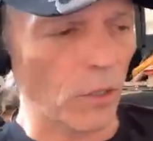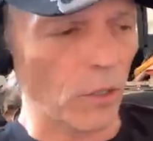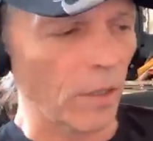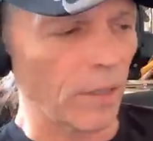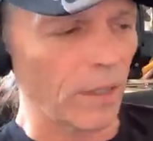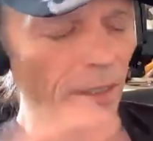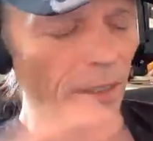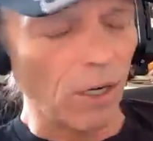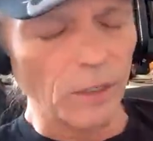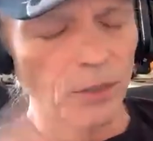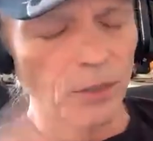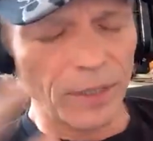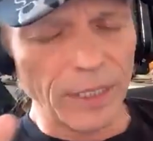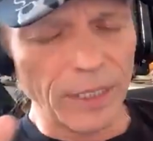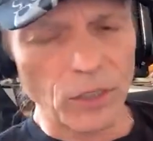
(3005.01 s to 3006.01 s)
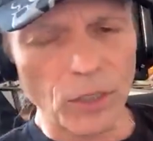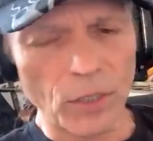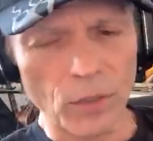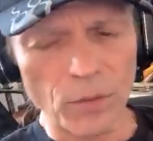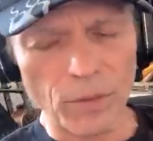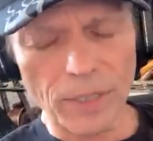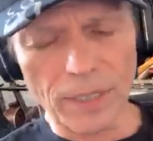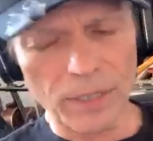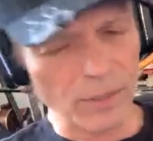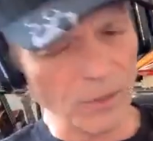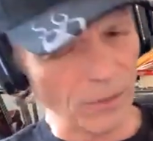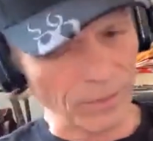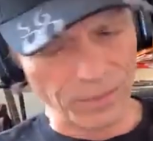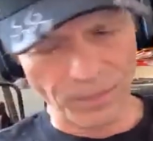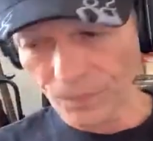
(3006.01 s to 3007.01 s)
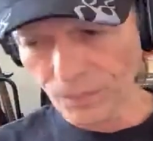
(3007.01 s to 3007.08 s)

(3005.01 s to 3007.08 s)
in alternate tunings.